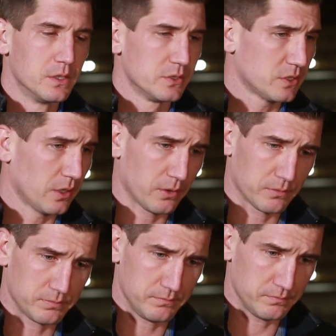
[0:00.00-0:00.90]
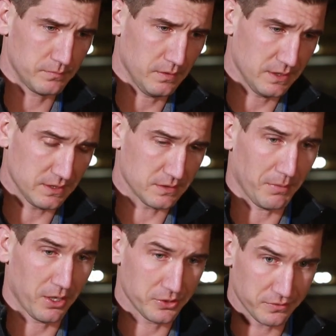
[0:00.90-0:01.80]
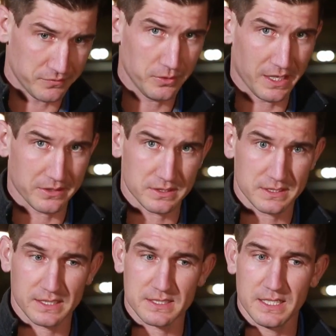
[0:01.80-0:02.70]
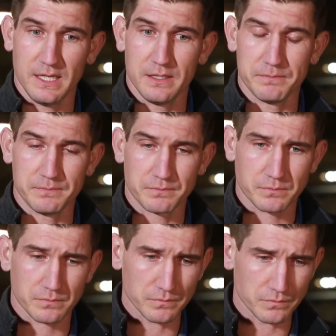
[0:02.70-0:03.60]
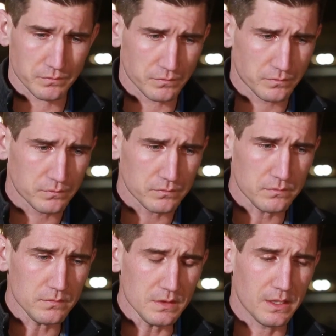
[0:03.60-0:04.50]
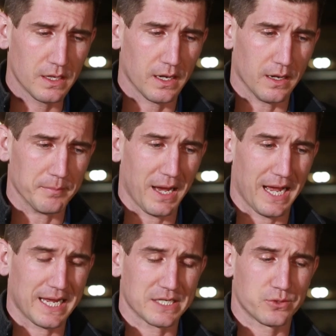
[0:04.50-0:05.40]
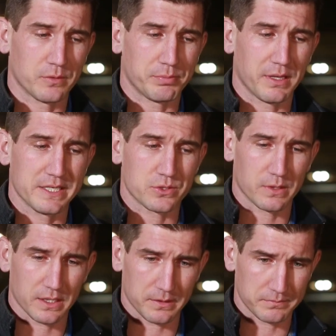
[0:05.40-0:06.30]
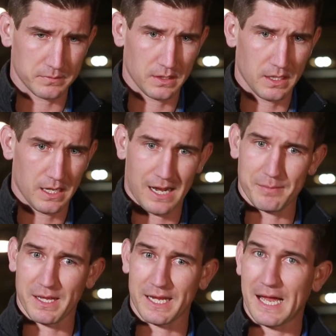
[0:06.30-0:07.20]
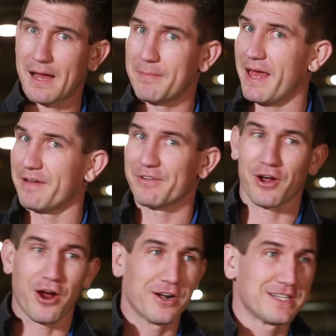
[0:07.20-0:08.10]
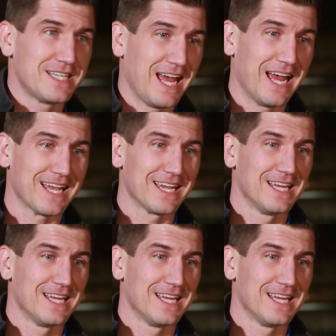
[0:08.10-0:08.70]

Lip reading: So this is March of 2016. I got to a place where I'm like, I'm having a heart attack.